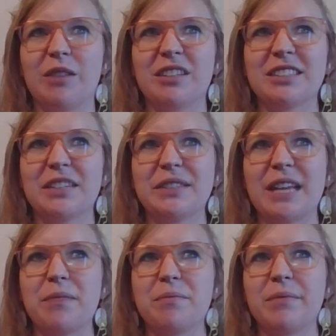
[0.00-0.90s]
I want to say it was
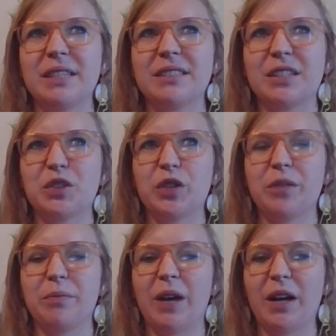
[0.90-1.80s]
that mid century
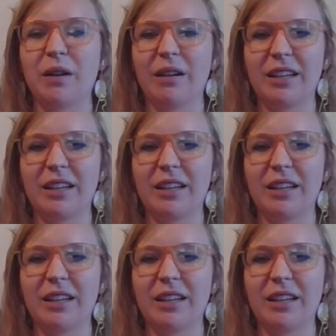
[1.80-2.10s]
modern.